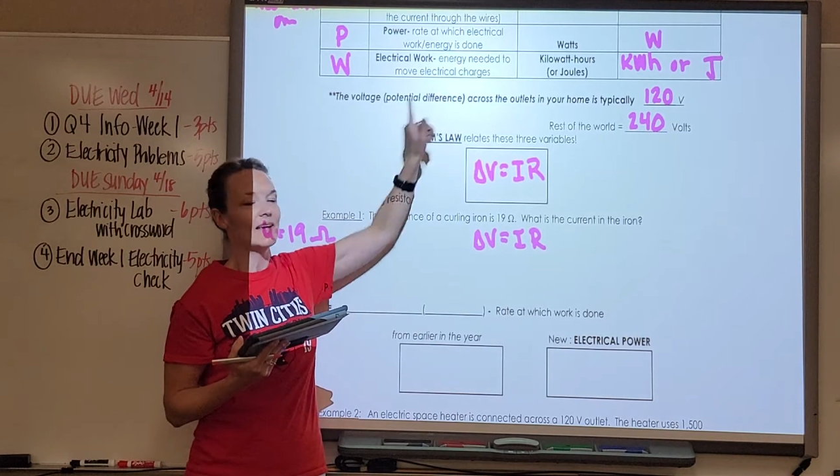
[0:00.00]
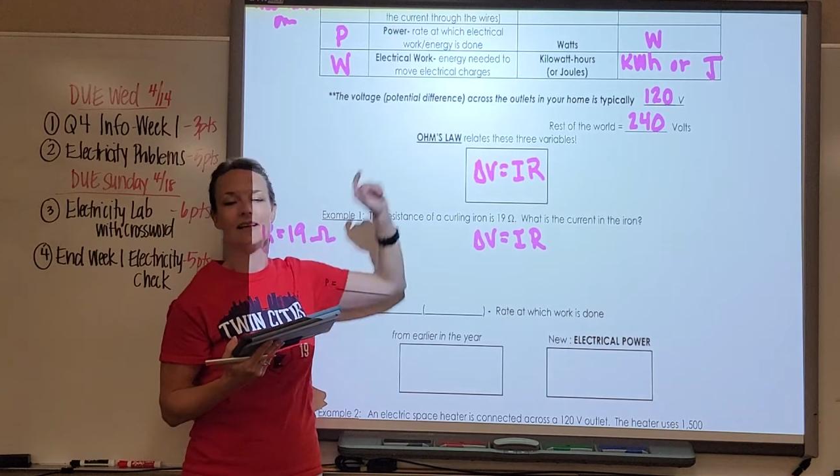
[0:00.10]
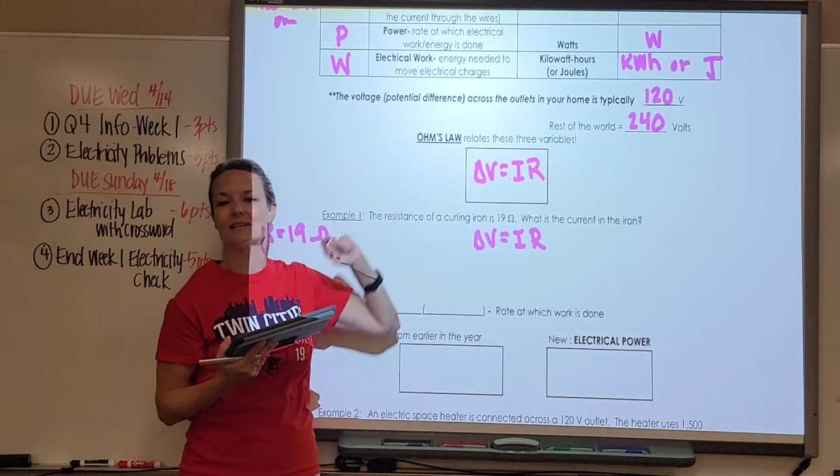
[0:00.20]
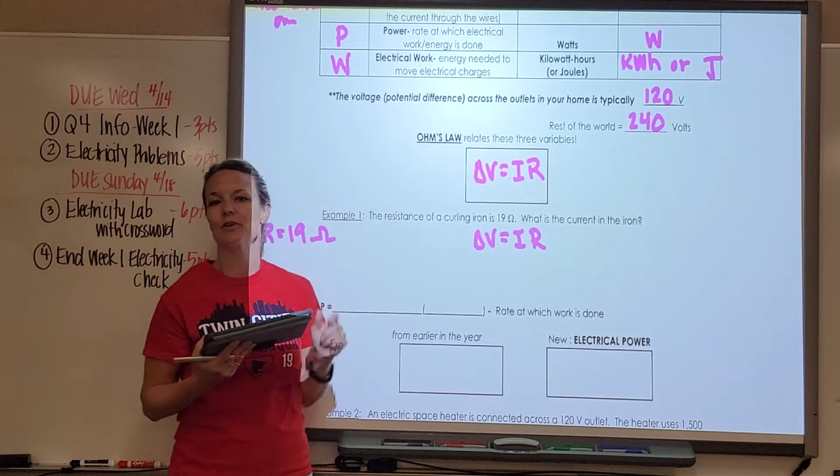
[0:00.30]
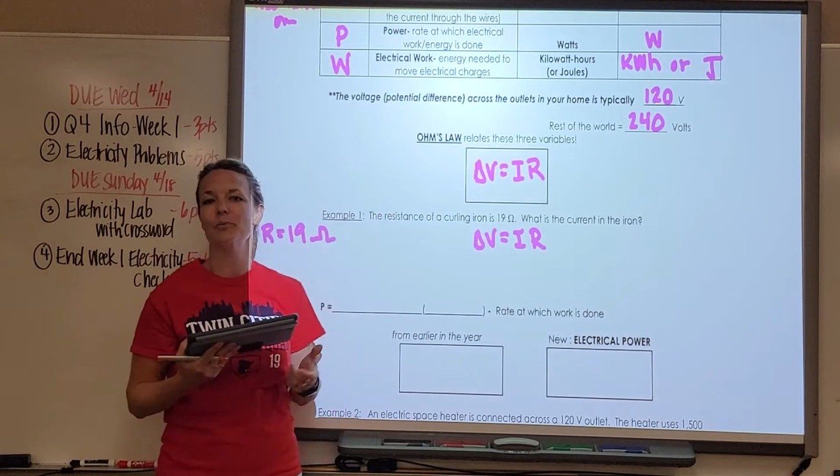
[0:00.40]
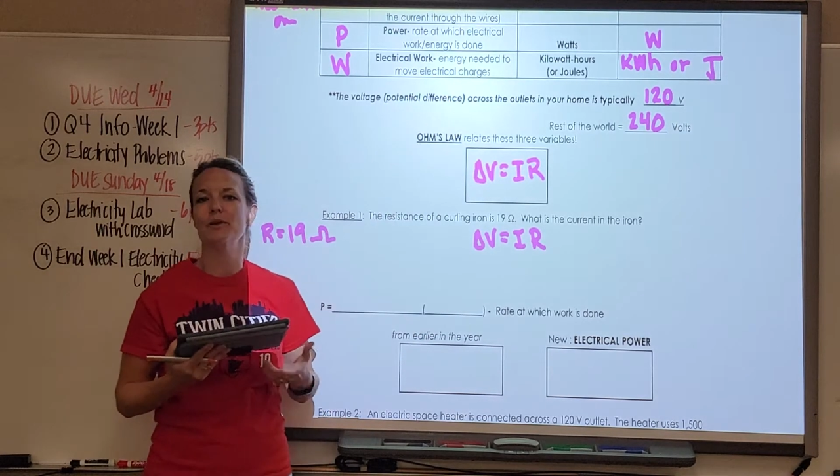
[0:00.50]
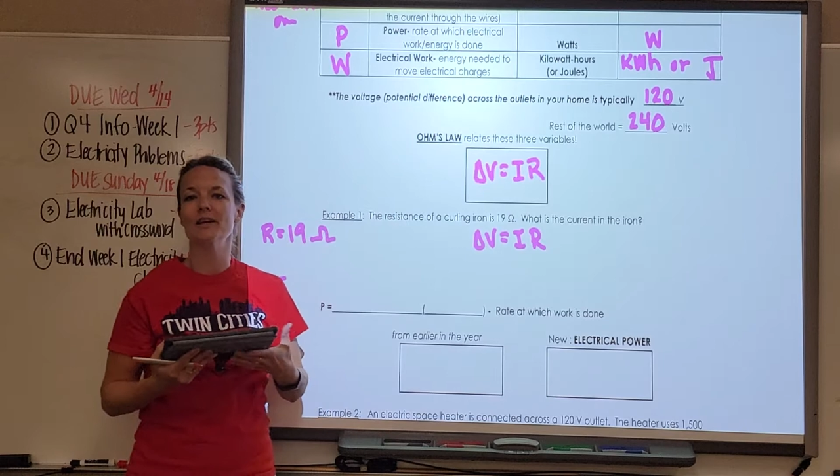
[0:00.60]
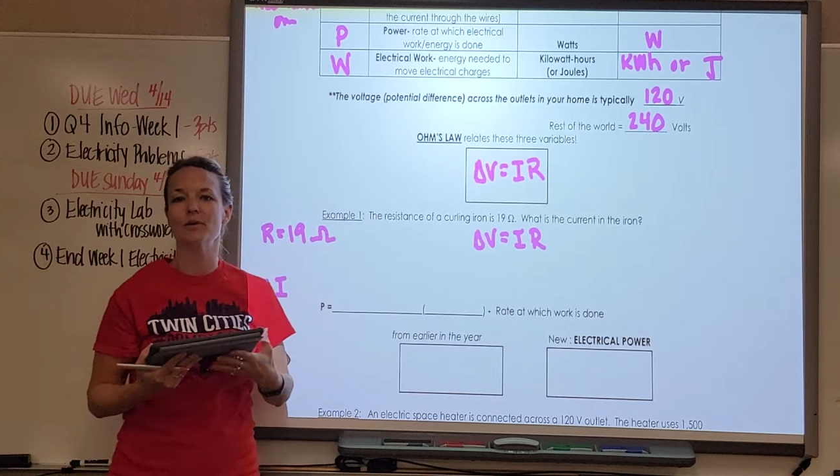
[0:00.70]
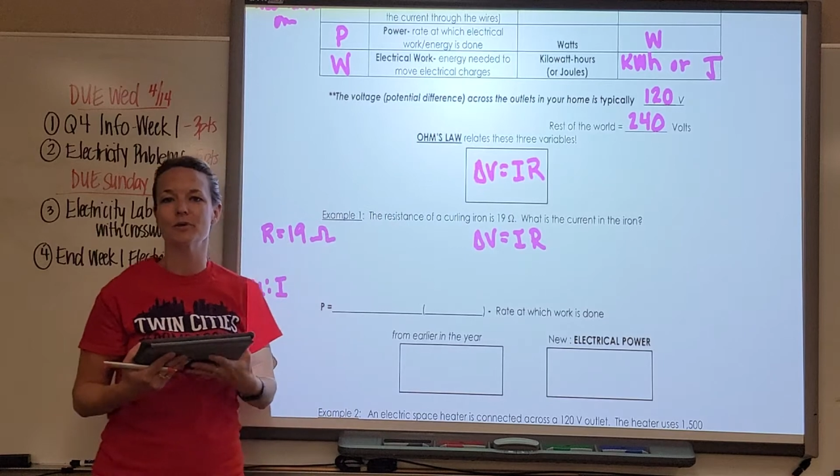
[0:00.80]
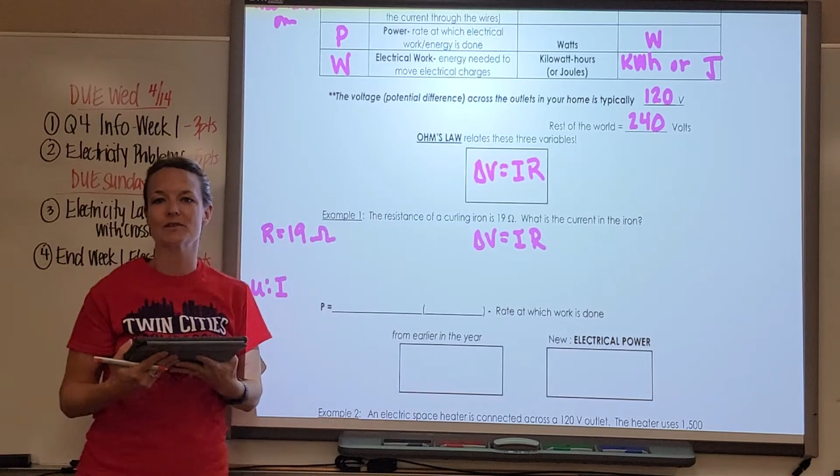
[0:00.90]
is going to be
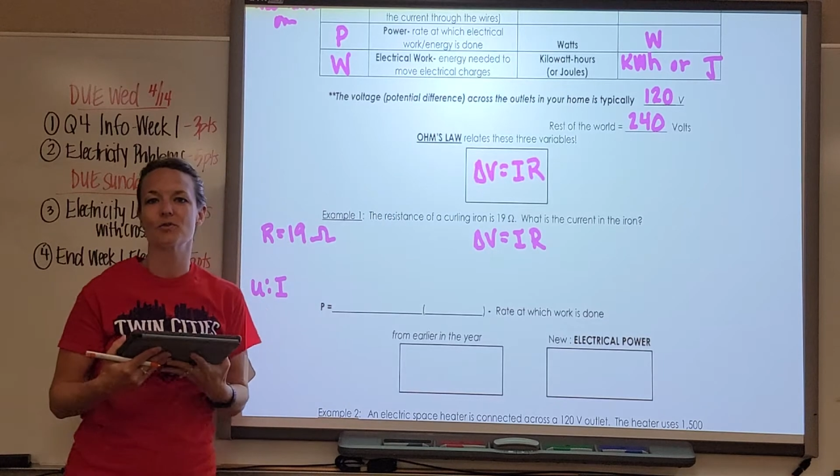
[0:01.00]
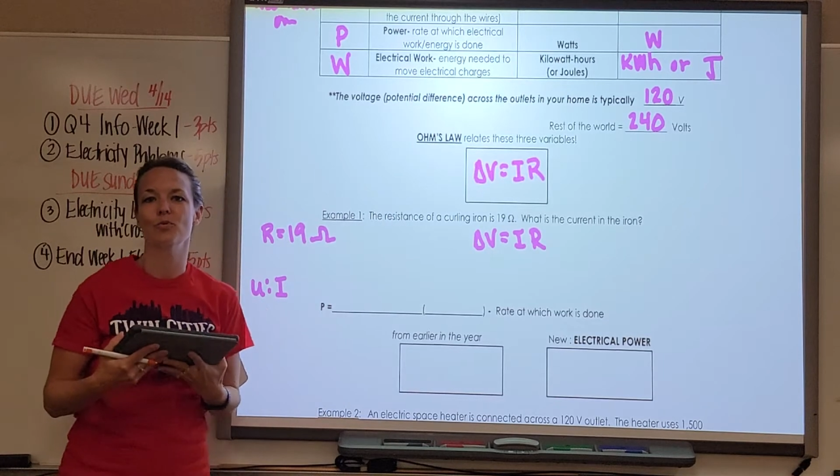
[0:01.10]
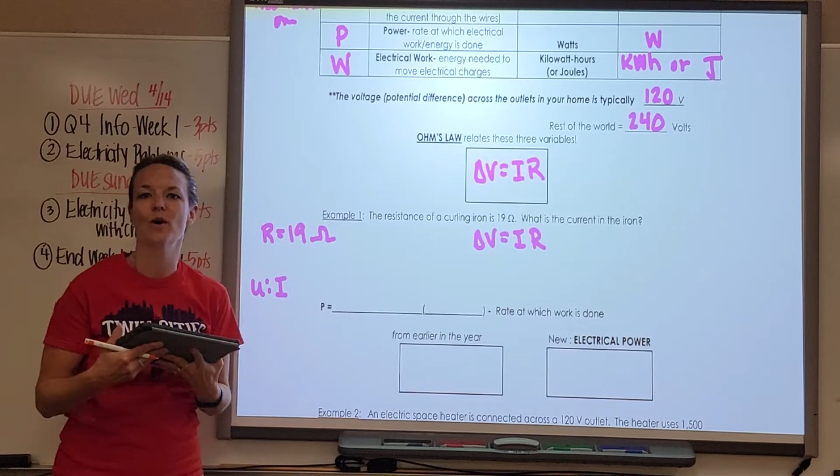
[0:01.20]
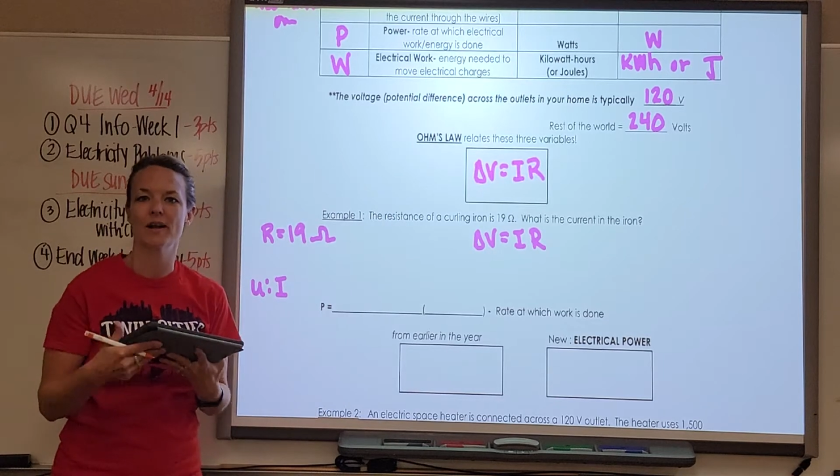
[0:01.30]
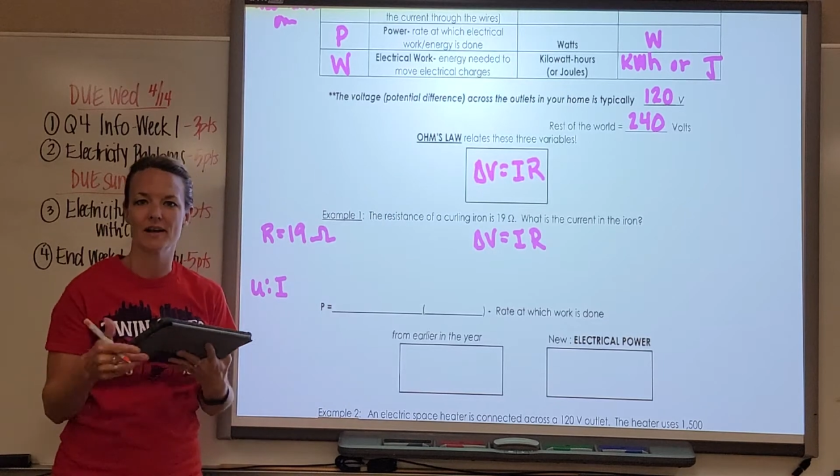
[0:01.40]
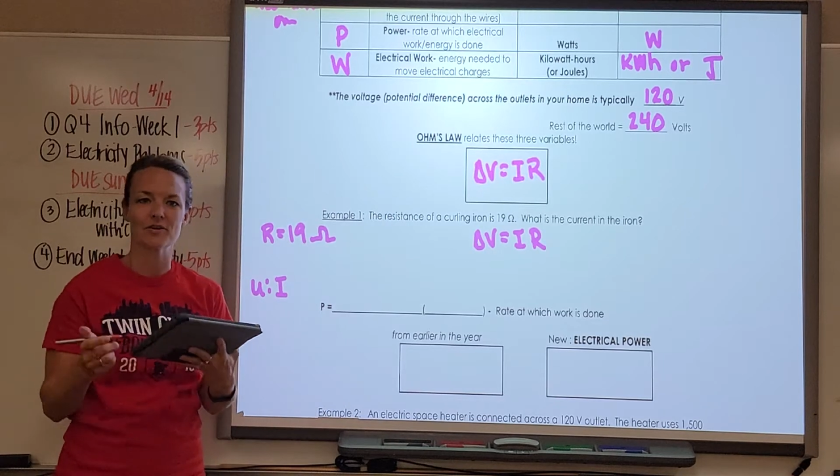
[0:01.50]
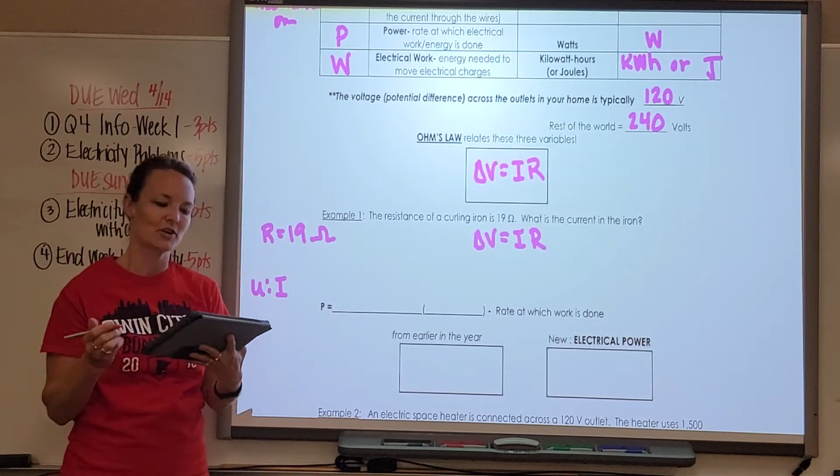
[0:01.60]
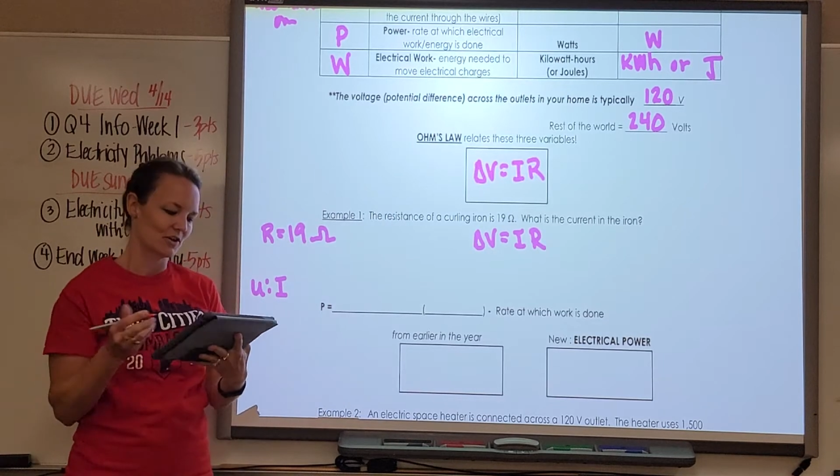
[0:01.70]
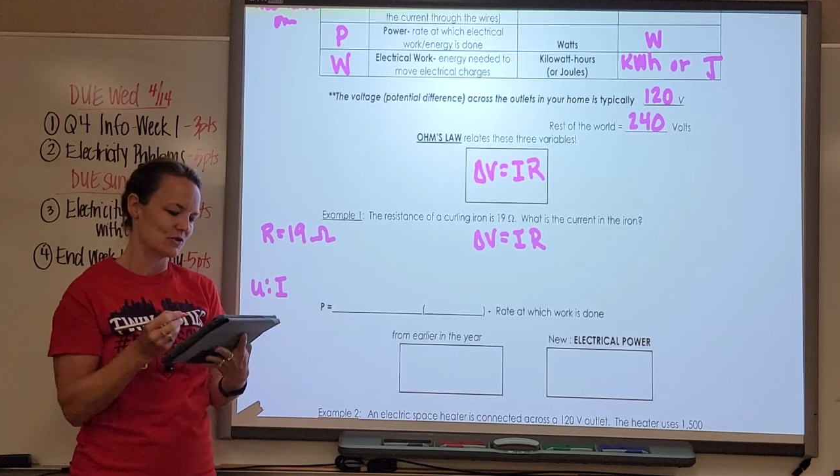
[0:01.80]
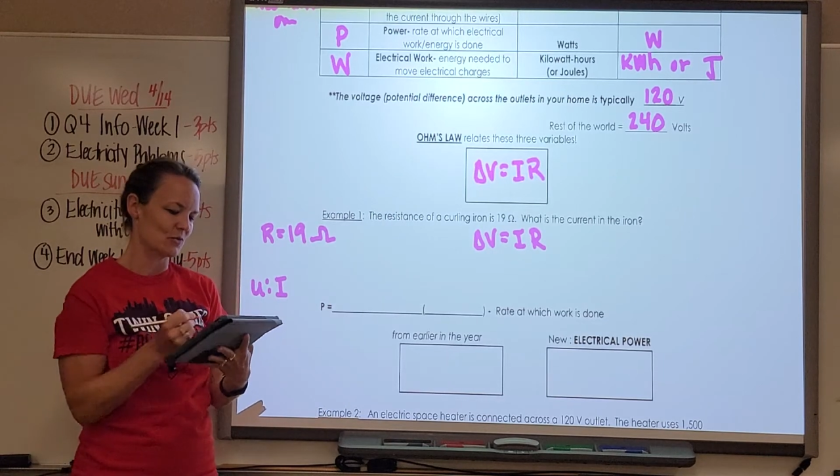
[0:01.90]
equal to
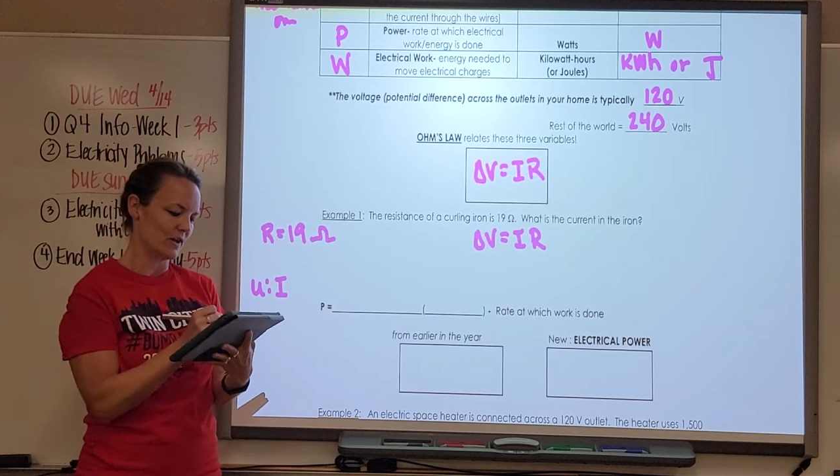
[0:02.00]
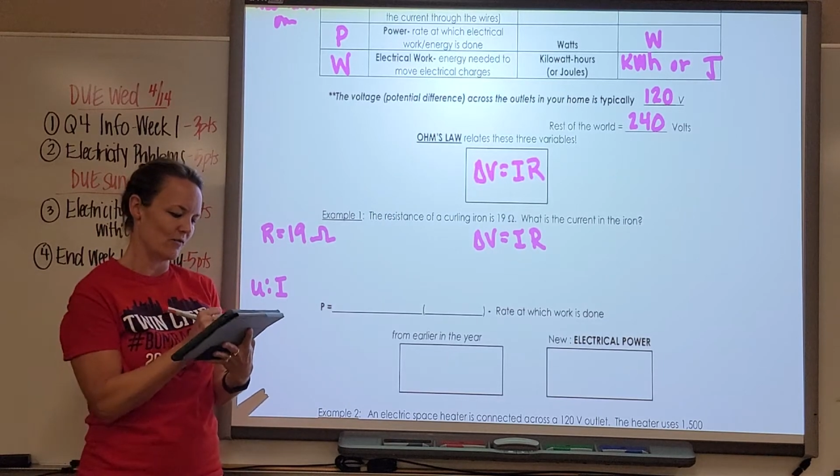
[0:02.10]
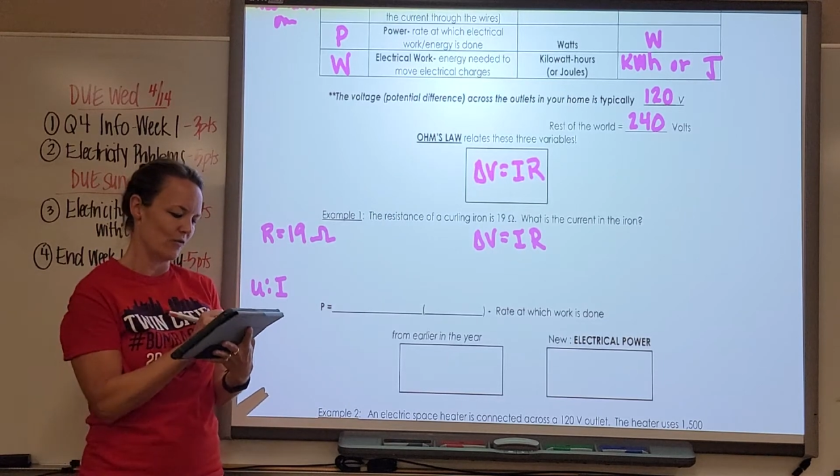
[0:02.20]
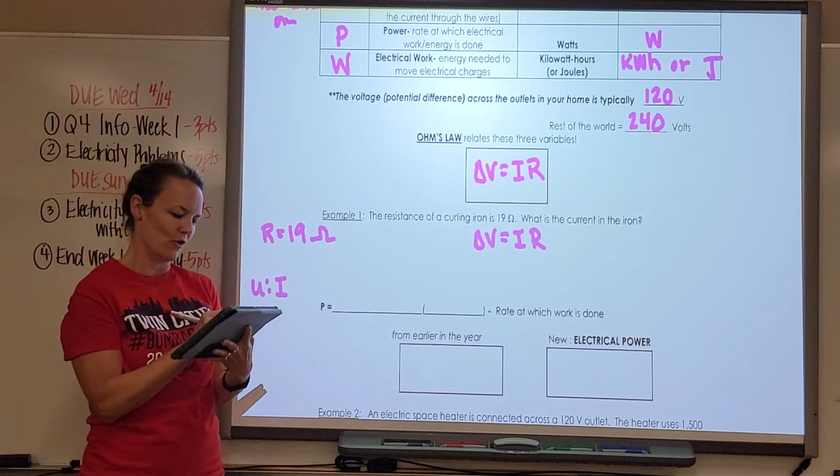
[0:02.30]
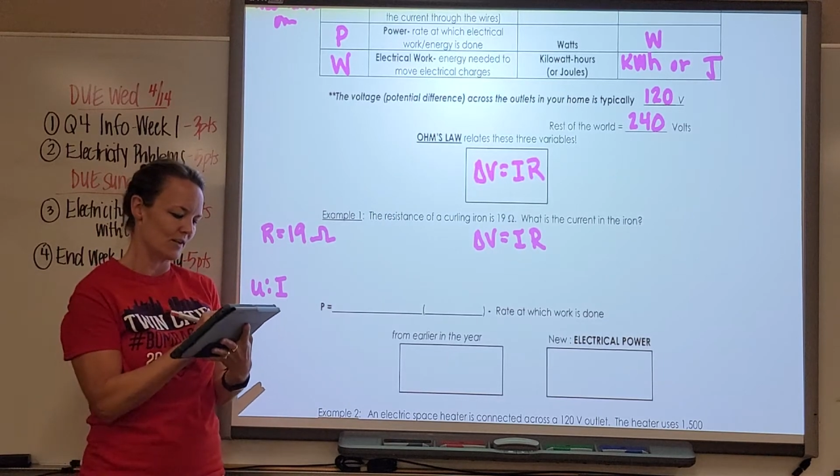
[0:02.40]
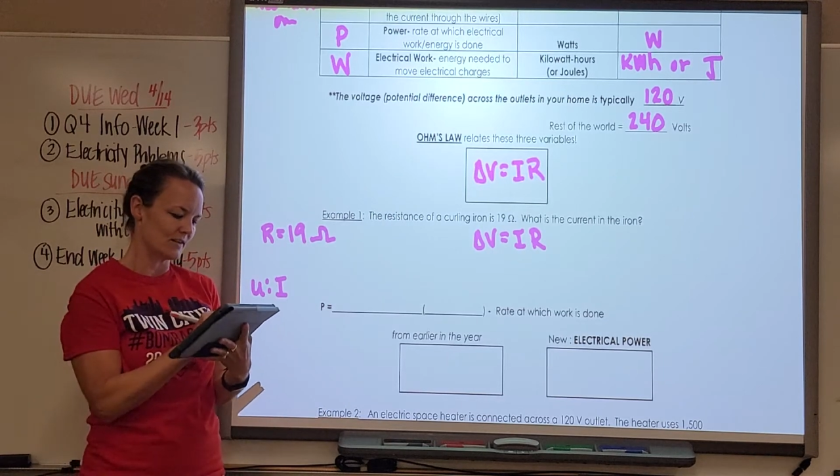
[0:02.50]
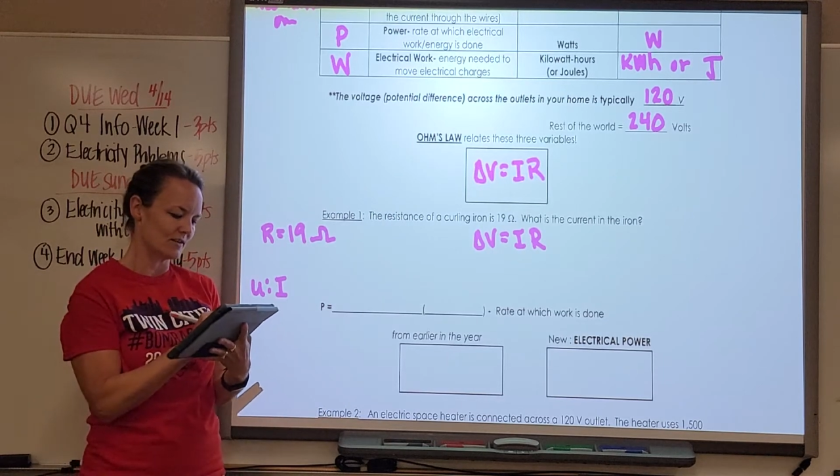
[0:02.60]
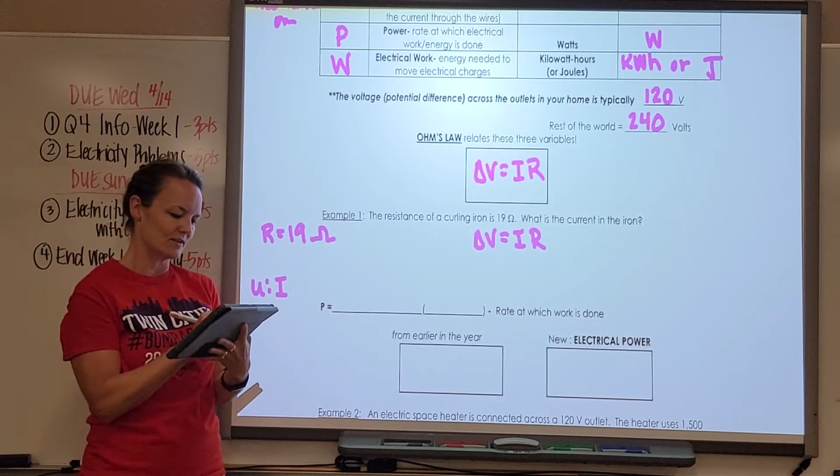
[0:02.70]
120 volts.